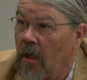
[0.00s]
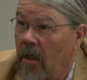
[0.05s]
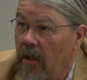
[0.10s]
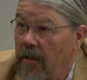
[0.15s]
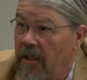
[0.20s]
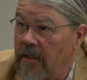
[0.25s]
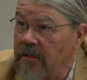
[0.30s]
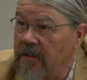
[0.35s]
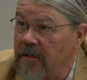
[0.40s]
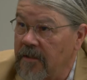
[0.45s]

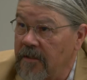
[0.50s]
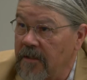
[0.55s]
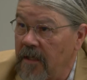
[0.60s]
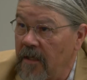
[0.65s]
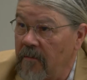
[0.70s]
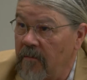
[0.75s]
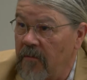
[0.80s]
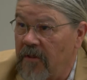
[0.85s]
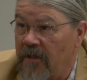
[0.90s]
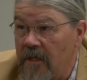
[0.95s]
That's the
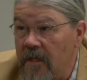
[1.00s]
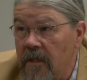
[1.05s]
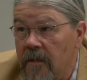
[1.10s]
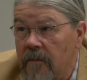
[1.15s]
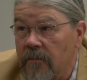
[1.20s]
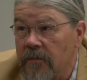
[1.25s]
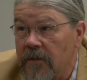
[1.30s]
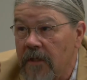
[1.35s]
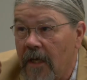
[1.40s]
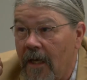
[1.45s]
same
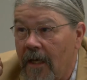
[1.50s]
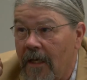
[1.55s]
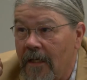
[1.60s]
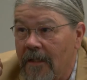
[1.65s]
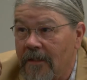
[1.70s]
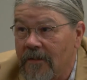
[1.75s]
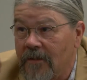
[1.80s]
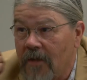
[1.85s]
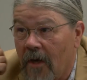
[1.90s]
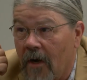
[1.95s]
themes
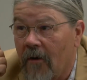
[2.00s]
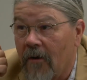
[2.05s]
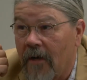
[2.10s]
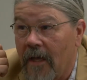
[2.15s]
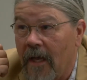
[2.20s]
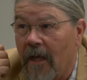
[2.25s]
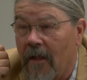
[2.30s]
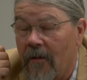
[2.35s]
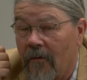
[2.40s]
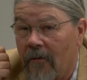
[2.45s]
as our
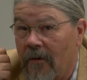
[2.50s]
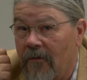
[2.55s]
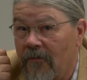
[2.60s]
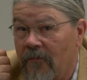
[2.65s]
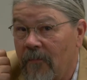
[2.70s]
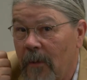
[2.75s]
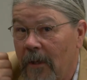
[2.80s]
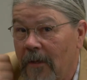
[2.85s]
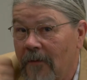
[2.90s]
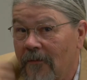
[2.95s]
gallery
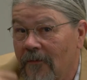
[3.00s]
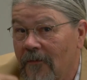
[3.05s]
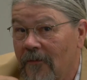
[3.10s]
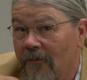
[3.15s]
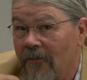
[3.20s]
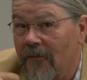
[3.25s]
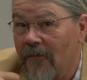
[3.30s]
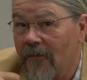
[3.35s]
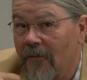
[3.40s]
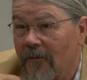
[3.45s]

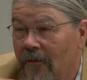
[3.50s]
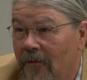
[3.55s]
spaces.